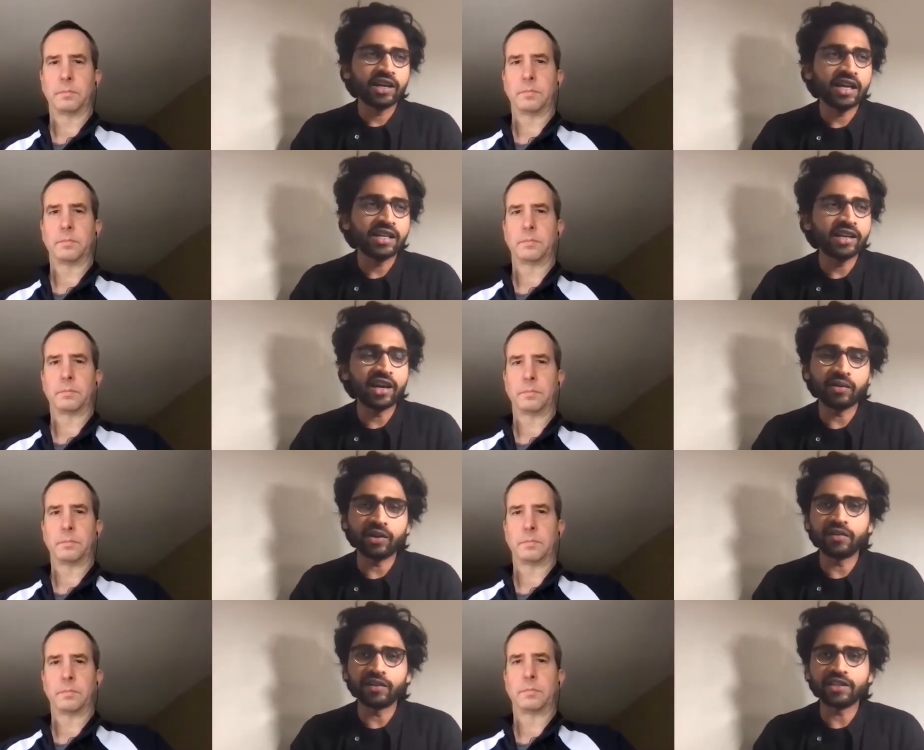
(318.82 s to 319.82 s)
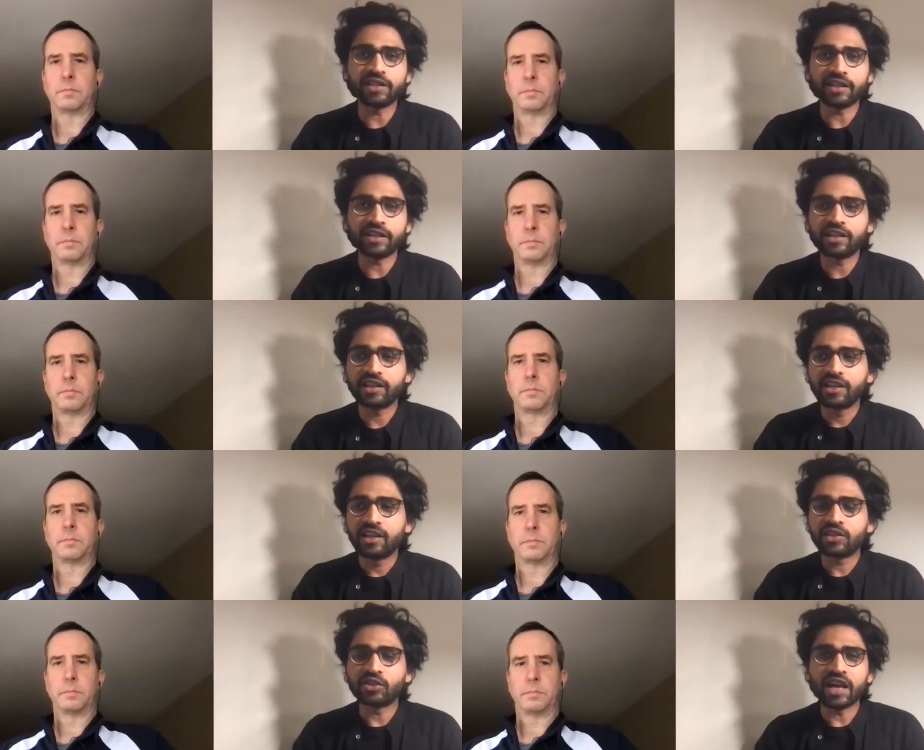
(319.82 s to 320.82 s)
Speaker 1: LTI very recently.
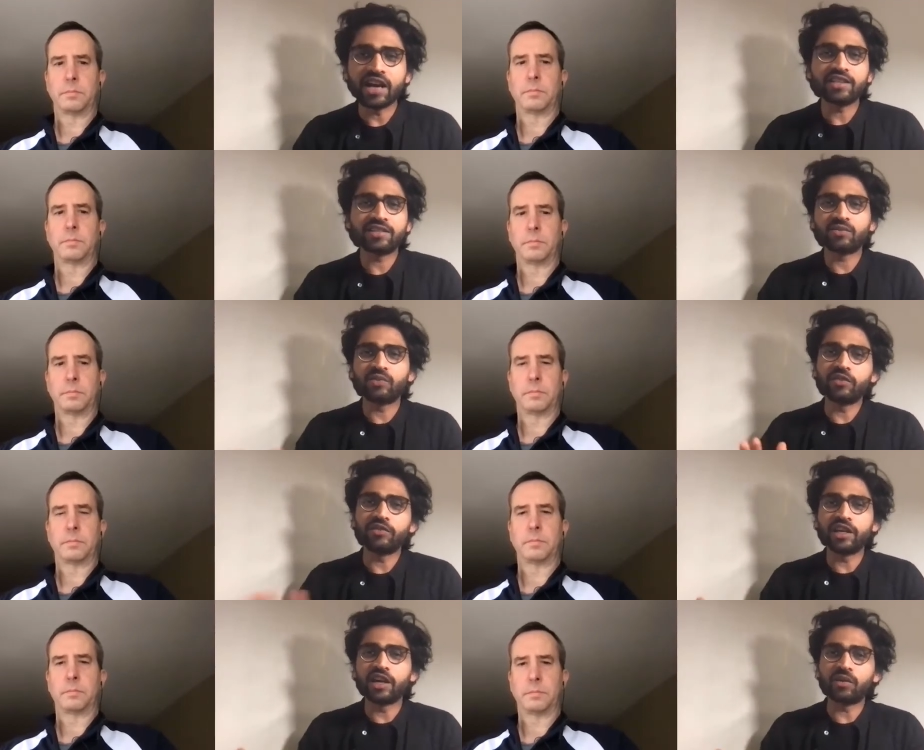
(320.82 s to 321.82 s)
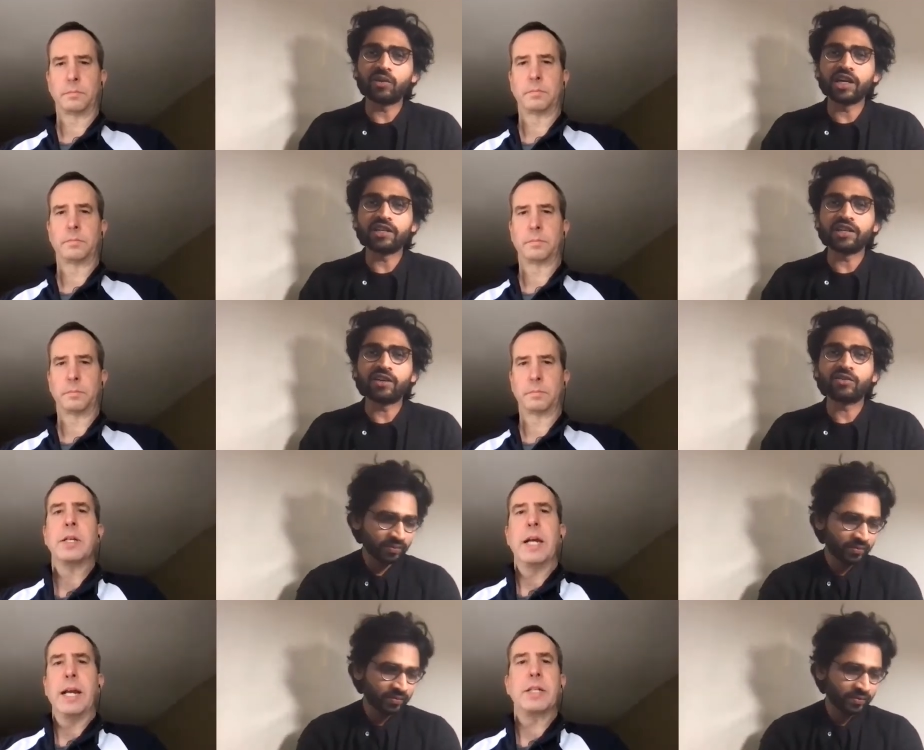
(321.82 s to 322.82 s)
So that is where we are right now.
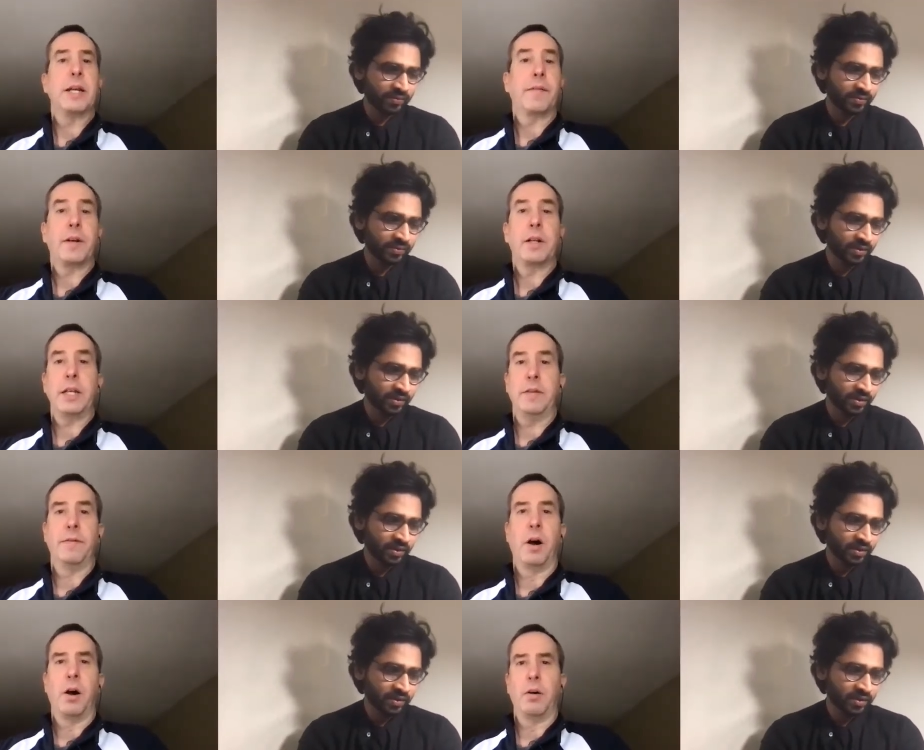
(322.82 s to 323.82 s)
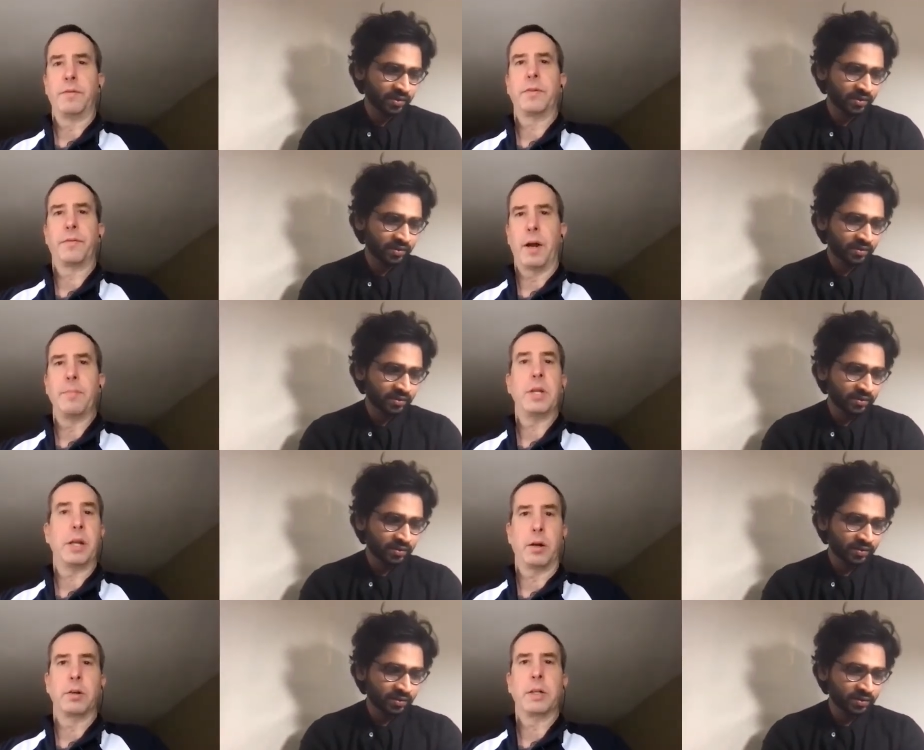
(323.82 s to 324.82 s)
It's definitely evolved from the
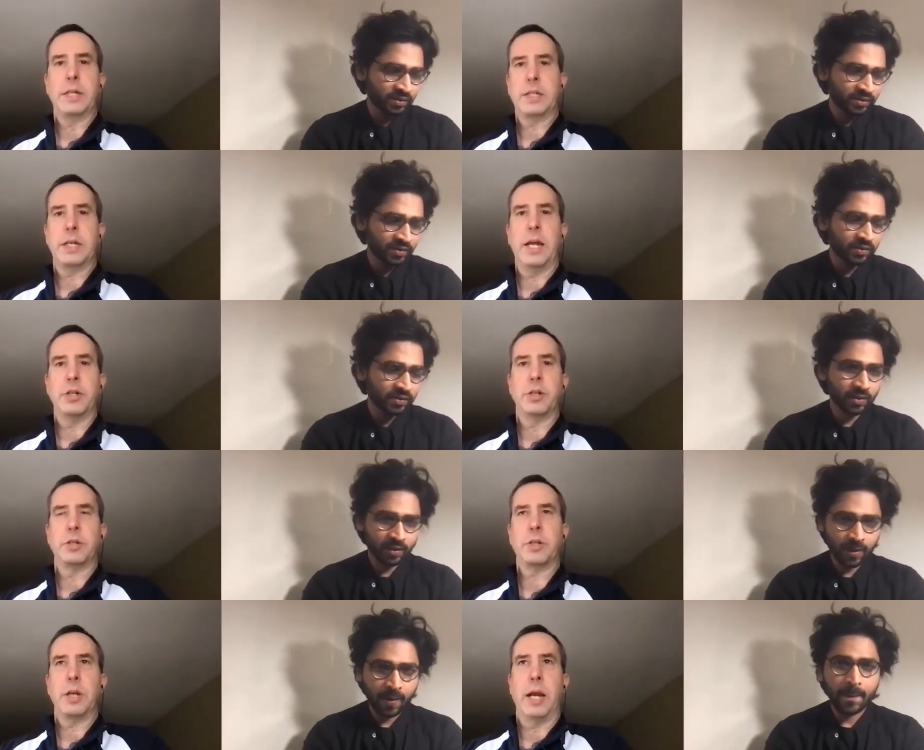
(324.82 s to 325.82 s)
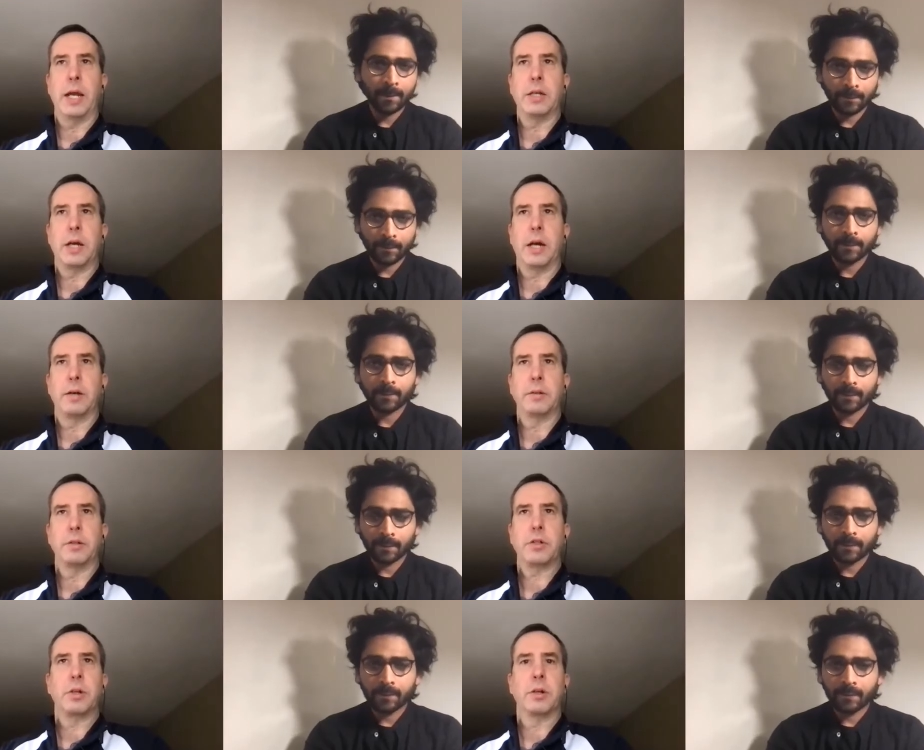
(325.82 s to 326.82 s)
early
Speaker 2: stages and uh,
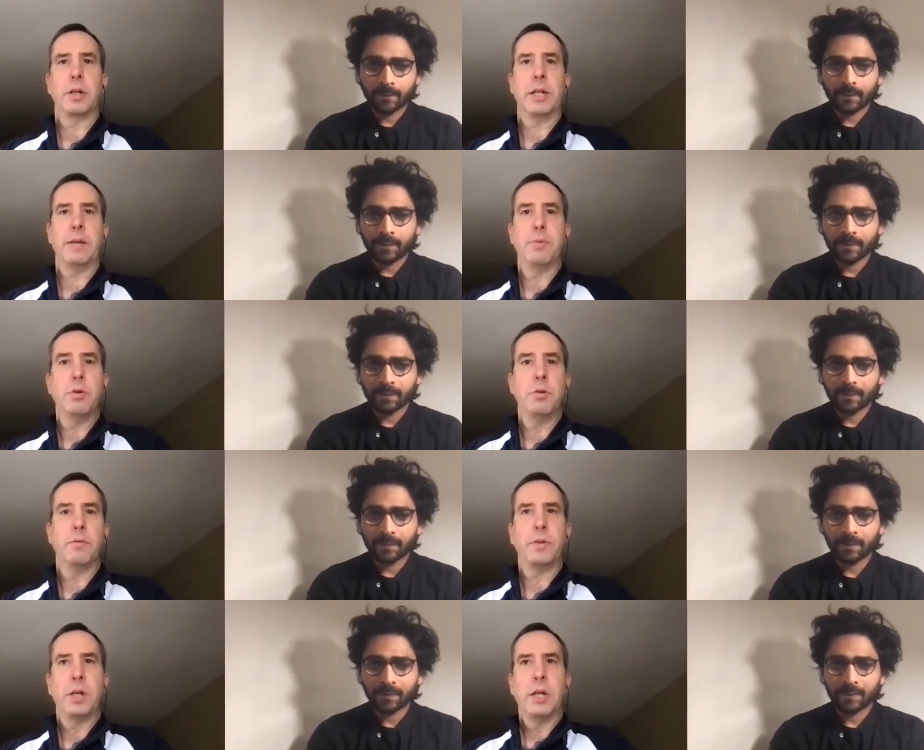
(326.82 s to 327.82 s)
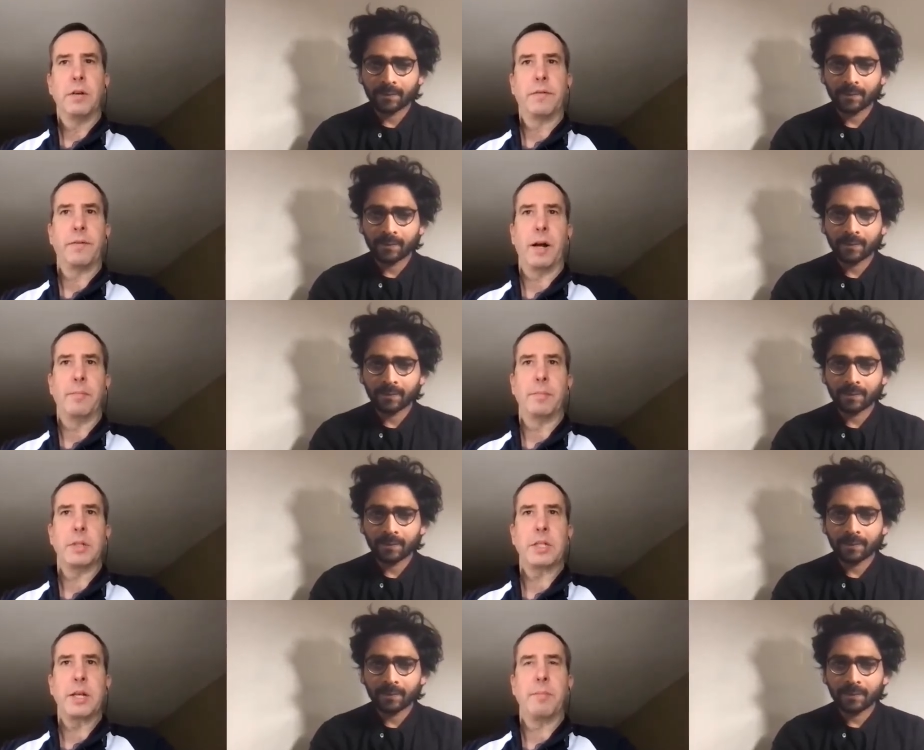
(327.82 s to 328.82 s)
certainly moved from
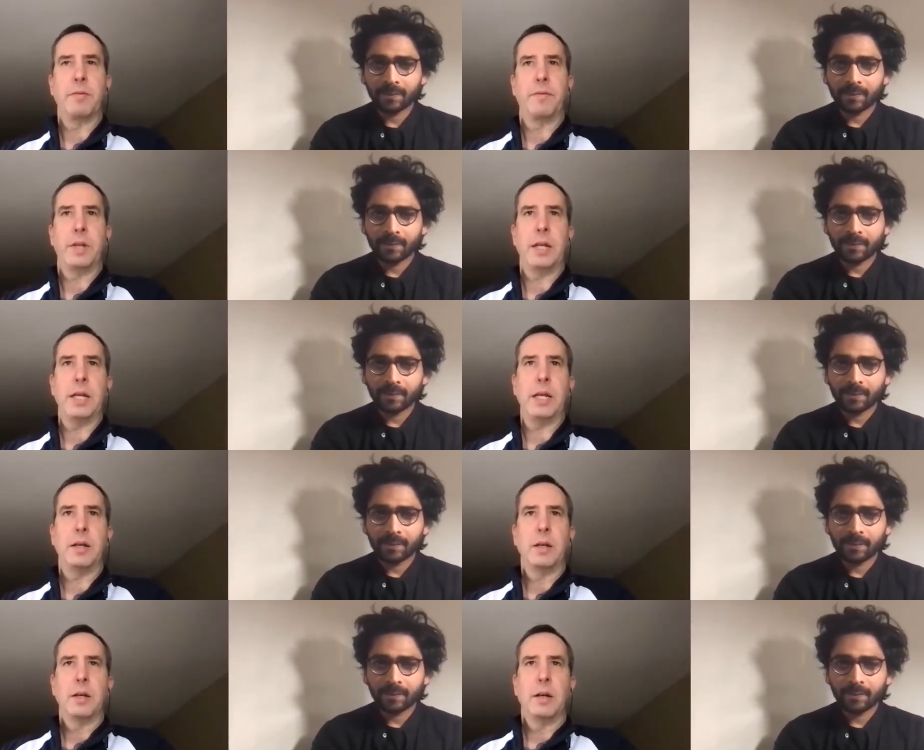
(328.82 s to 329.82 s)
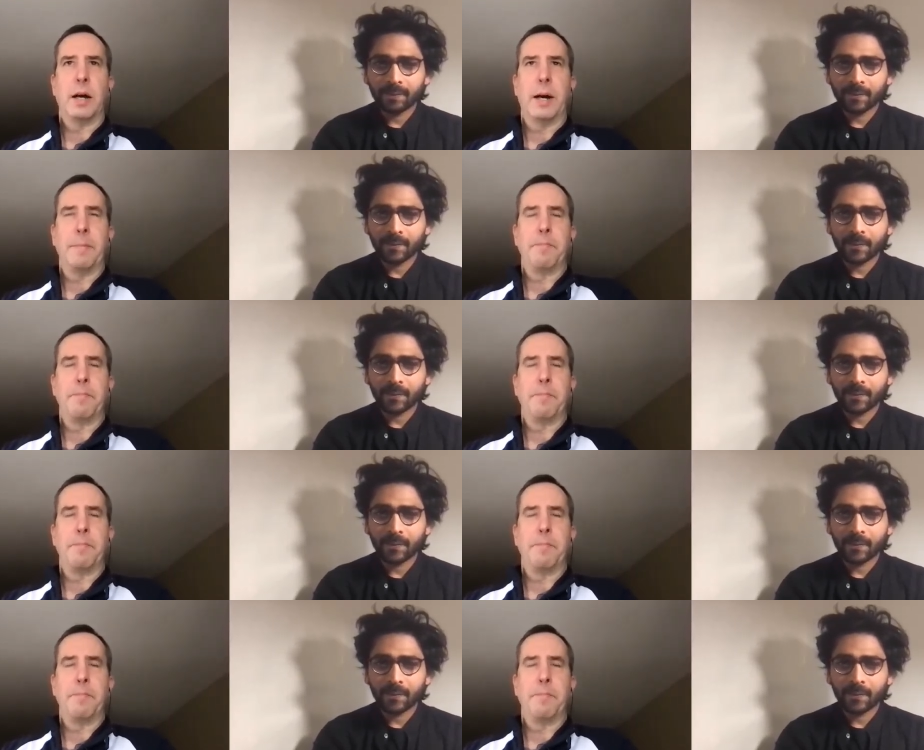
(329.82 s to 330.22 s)
some of the um,